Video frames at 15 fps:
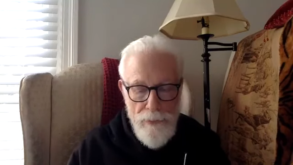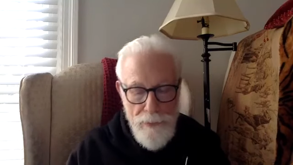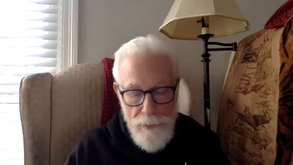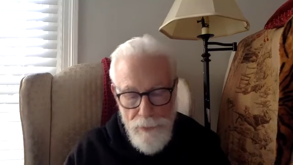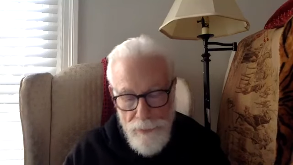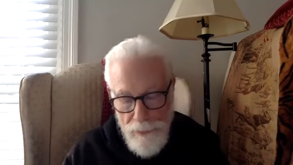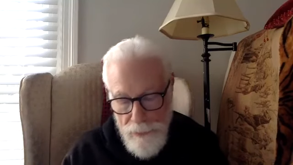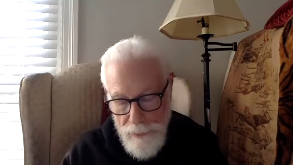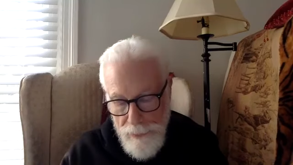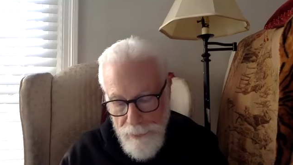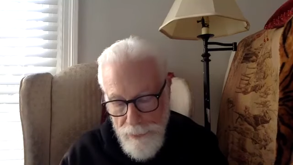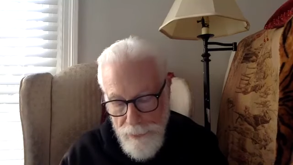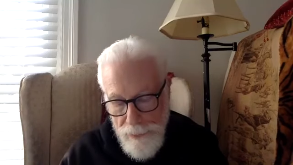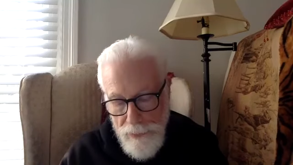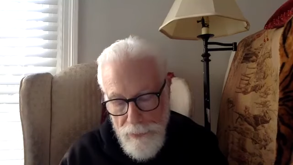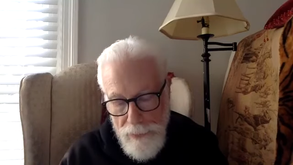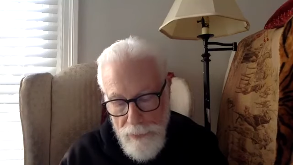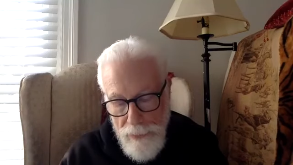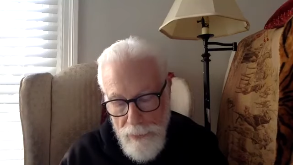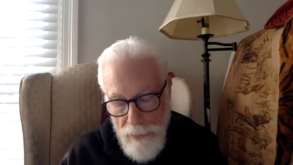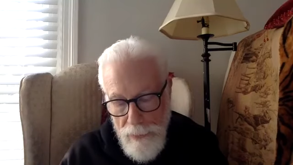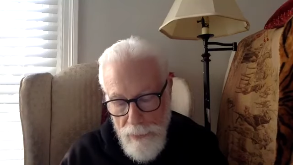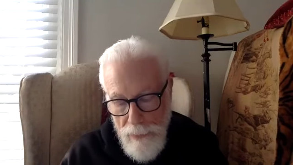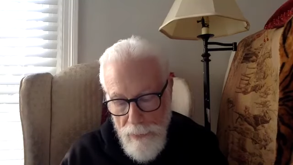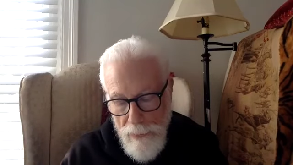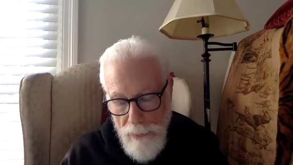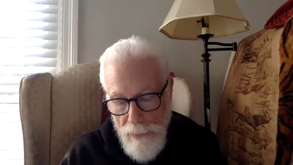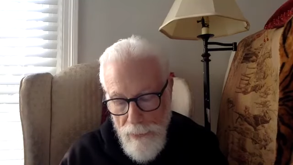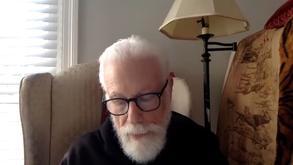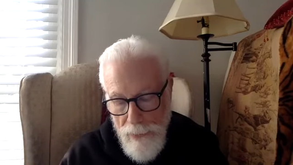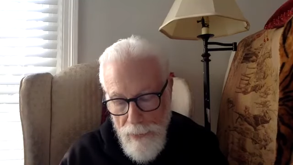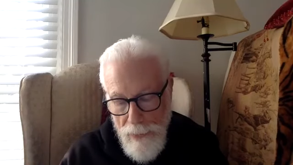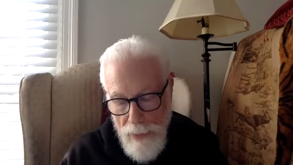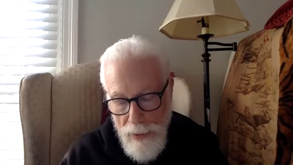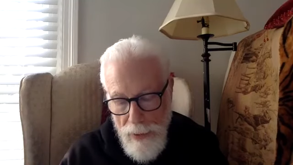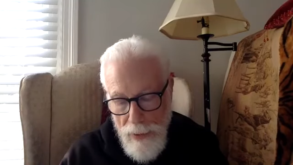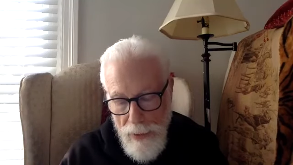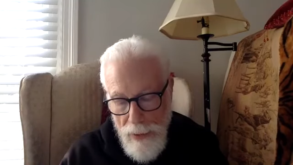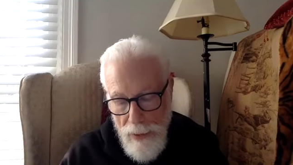(no one is talking)